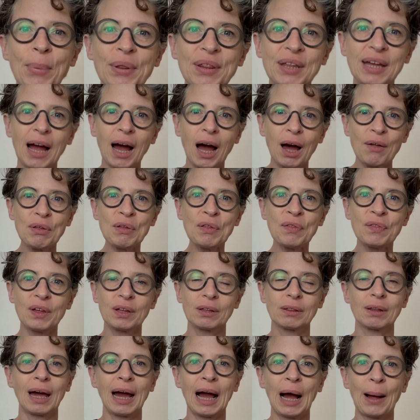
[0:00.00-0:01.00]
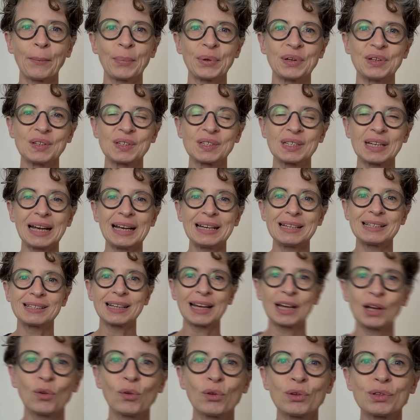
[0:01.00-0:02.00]
But the other thing that happens is
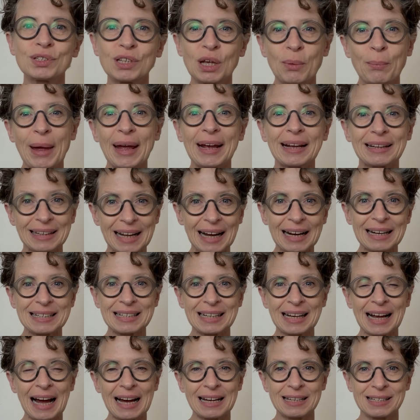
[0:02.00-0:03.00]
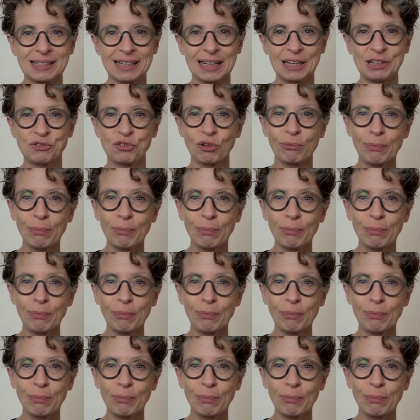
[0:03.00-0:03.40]
they also make lactic acid.